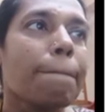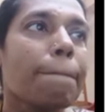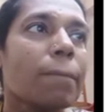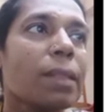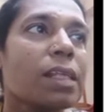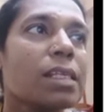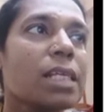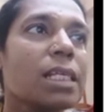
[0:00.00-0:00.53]

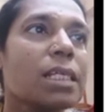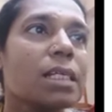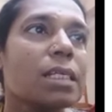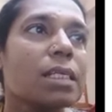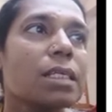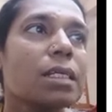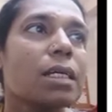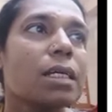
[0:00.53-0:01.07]
such
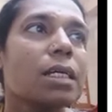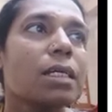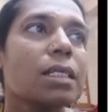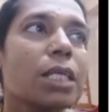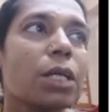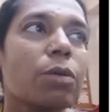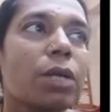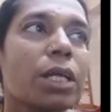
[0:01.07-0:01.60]
as
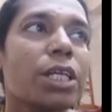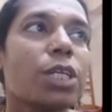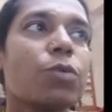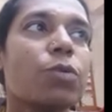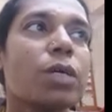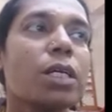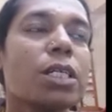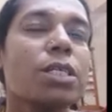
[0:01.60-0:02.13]
cellular
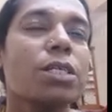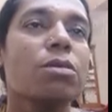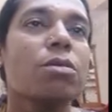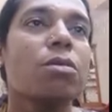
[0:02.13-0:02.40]
networks